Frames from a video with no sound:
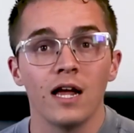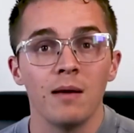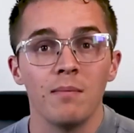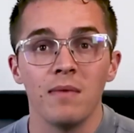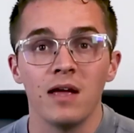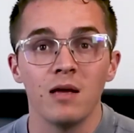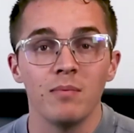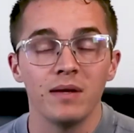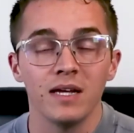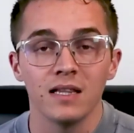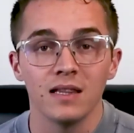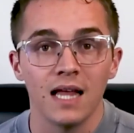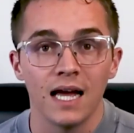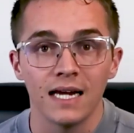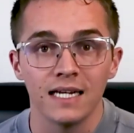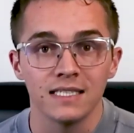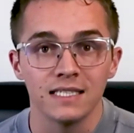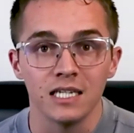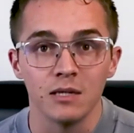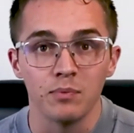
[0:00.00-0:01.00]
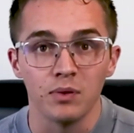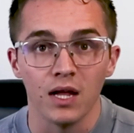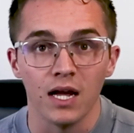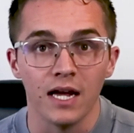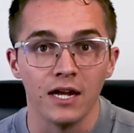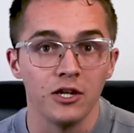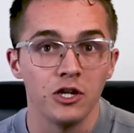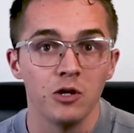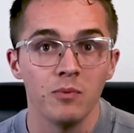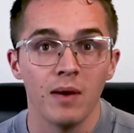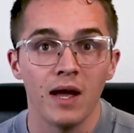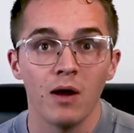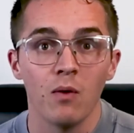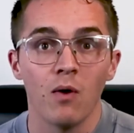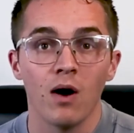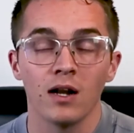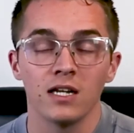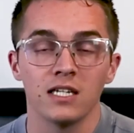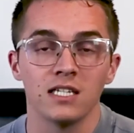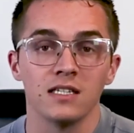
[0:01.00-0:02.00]
it may be a legacy play and you may
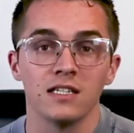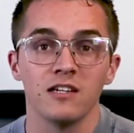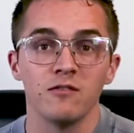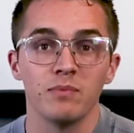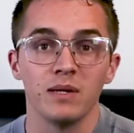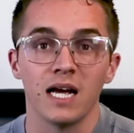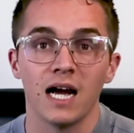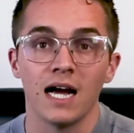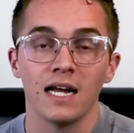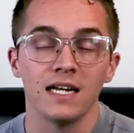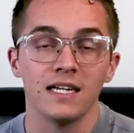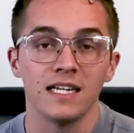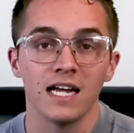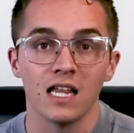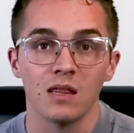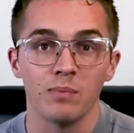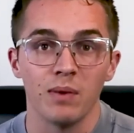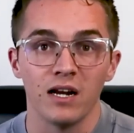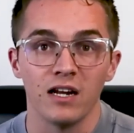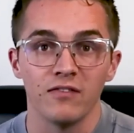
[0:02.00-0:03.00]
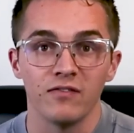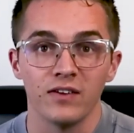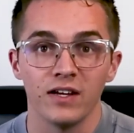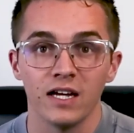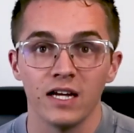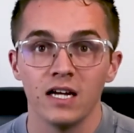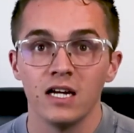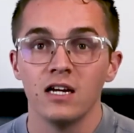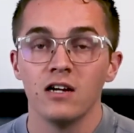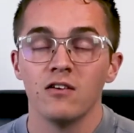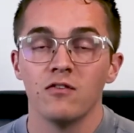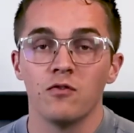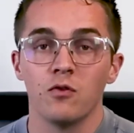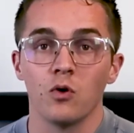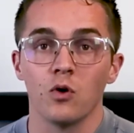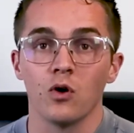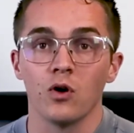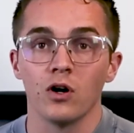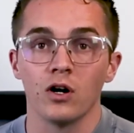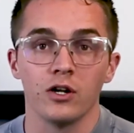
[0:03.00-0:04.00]
want to leave behind a death benefit
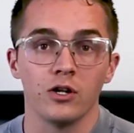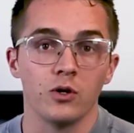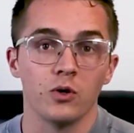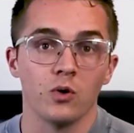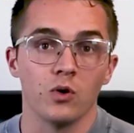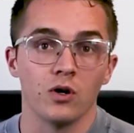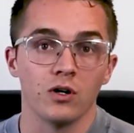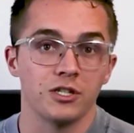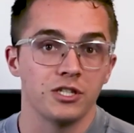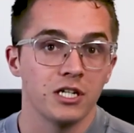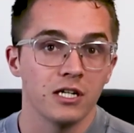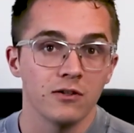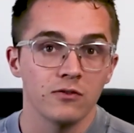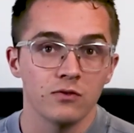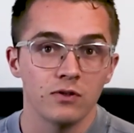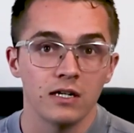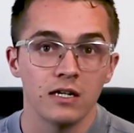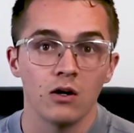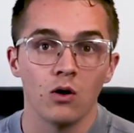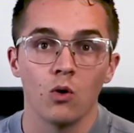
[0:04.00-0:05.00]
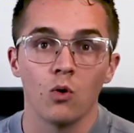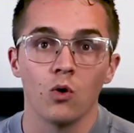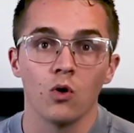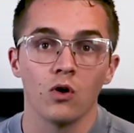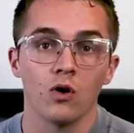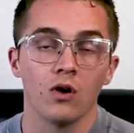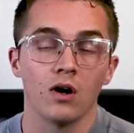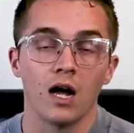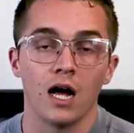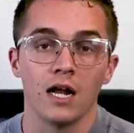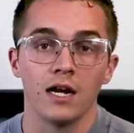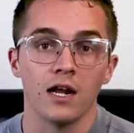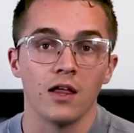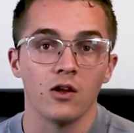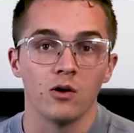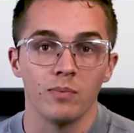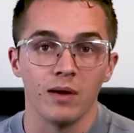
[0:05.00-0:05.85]
for your children or another